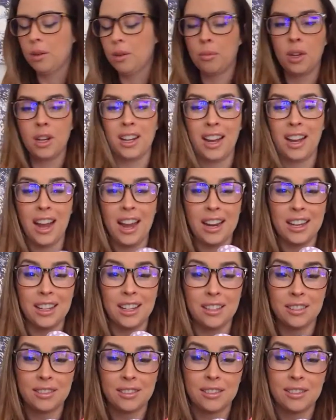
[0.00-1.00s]
I'm going to kind of
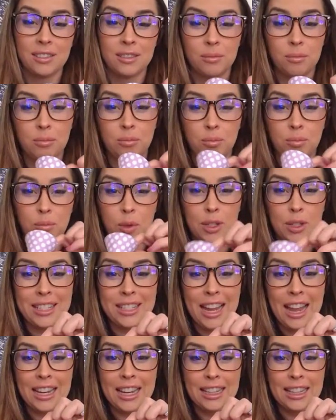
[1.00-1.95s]
pretend